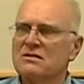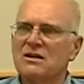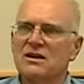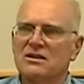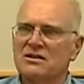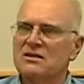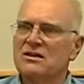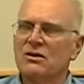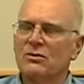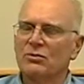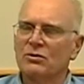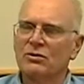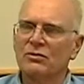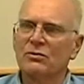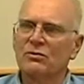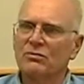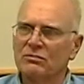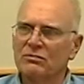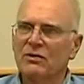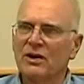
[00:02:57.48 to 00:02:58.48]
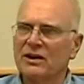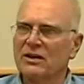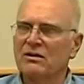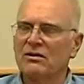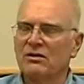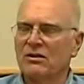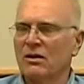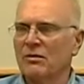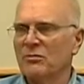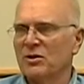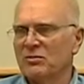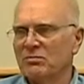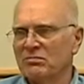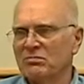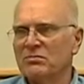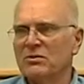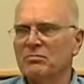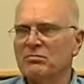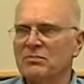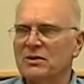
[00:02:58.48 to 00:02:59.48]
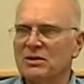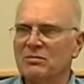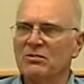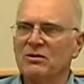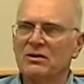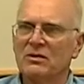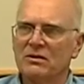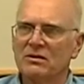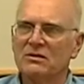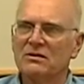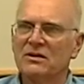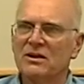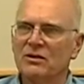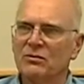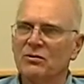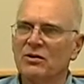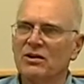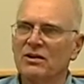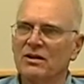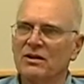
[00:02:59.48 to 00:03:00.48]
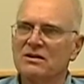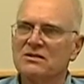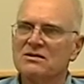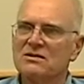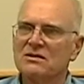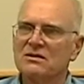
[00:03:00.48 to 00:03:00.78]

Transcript: yes. There were regular army people. How long, how long